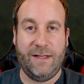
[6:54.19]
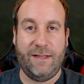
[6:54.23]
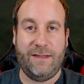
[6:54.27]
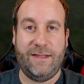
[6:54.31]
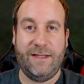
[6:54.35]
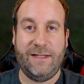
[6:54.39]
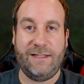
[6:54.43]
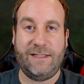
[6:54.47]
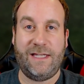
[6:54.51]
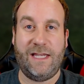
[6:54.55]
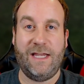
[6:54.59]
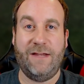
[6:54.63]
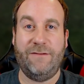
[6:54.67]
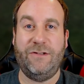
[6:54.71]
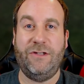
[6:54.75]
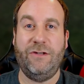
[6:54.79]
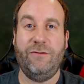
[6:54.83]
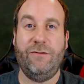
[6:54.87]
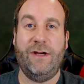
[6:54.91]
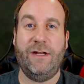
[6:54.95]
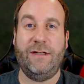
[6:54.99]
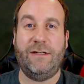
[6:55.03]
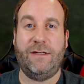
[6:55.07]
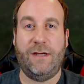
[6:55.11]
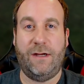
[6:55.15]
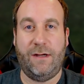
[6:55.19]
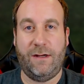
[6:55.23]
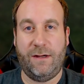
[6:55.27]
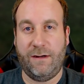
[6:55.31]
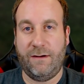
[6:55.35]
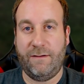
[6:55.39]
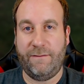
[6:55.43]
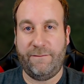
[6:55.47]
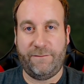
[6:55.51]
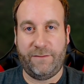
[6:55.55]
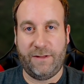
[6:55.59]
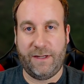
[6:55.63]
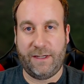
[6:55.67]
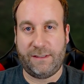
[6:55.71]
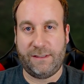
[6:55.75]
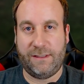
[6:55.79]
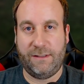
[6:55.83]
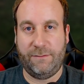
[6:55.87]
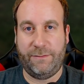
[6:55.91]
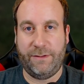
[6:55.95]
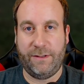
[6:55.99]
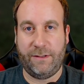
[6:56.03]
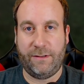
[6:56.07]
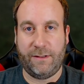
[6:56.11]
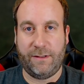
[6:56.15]
This gives you a ton of
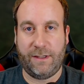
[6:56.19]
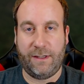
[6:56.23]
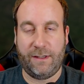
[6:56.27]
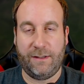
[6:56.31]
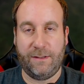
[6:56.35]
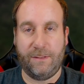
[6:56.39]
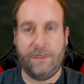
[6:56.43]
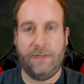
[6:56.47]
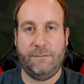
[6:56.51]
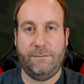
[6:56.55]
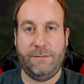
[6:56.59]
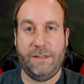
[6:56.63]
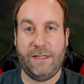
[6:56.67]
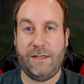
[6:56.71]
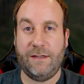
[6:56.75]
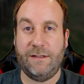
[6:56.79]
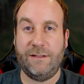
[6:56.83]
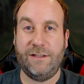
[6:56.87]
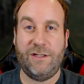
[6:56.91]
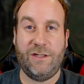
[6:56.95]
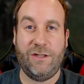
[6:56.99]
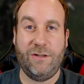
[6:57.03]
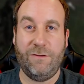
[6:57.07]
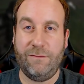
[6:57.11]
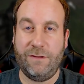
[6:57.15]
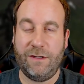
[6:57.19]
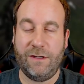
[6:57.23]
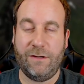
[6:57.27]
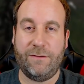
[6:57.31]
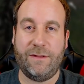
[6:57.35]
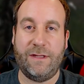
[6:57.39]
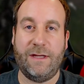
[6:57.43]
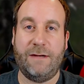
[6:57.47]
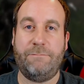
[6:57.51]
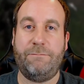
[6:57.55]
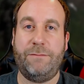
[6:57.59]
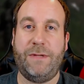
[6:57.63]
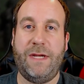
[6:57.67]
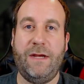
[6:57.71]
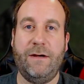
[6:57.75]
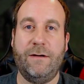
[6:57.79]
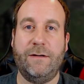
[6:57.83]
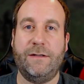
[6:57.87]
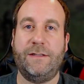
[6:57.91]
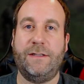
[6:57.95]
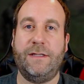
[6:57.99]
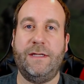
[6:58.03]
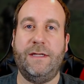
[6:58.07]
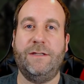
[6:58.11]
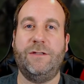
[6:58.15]
flexibility because you know that
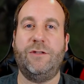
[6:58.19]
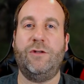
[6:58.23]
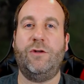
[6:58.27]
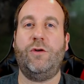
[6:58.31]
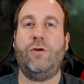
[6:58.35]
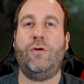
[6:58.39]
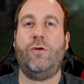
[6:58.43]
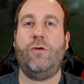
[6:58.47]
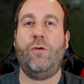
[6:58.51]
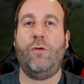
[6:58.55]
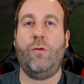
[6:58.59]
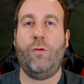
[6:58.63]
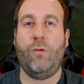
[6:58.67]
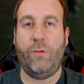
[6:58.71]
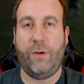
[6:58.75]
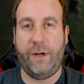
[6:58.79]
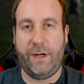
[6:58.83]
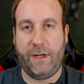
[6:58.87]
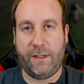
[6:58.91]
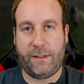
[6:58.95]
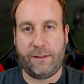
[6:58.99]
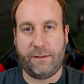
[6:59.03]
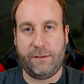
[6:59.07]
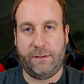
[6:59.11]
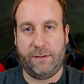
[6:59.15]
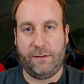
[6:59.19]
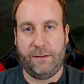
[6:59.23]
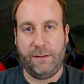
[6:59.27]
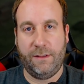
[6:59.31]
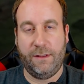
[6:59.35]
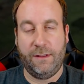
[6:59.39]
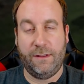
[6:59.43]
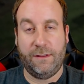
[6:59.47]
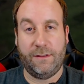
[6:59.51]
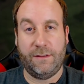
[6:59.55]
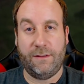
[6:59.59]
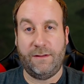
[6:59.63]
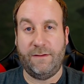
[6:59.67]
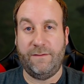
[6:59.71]
pierce is critical to the